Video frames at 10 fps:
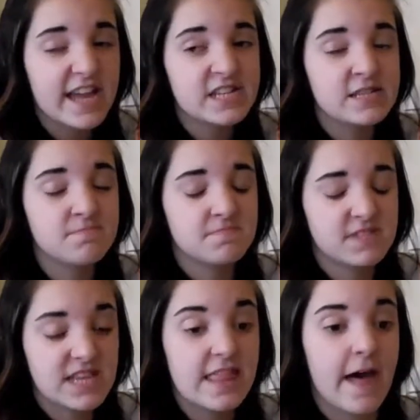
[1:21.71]
I hate to
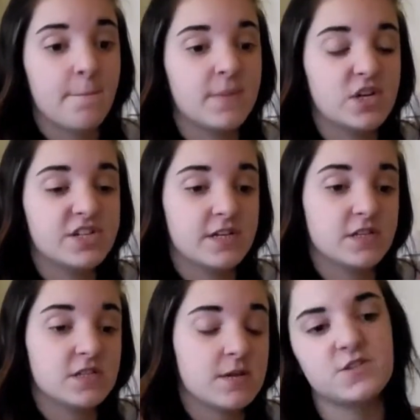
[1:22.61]
say that, but it
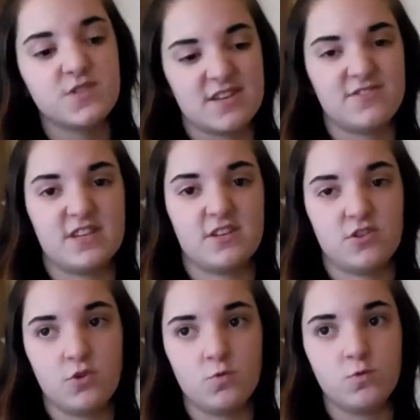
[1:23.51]
does. It makes you sound
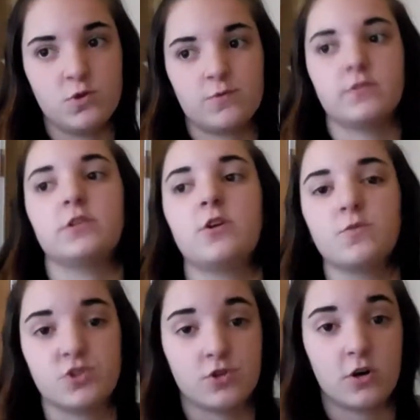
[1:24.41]
like you don't really
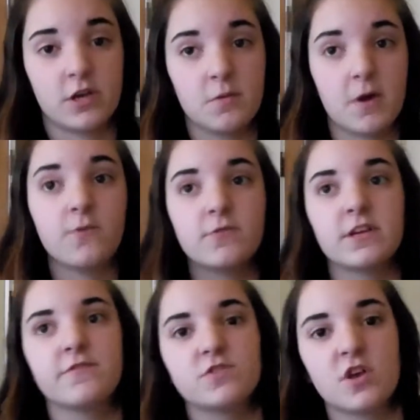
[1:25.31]
know what you're talking about.
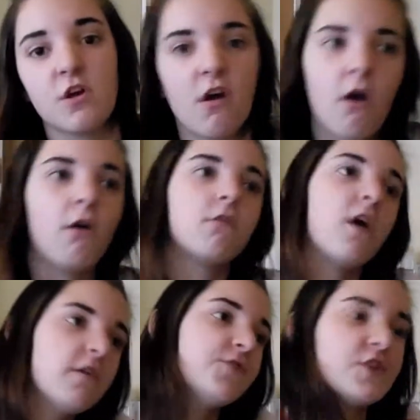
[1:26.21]
Like if you say, oh,
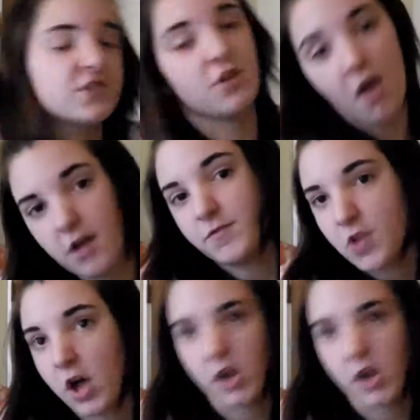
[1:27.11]
F this, F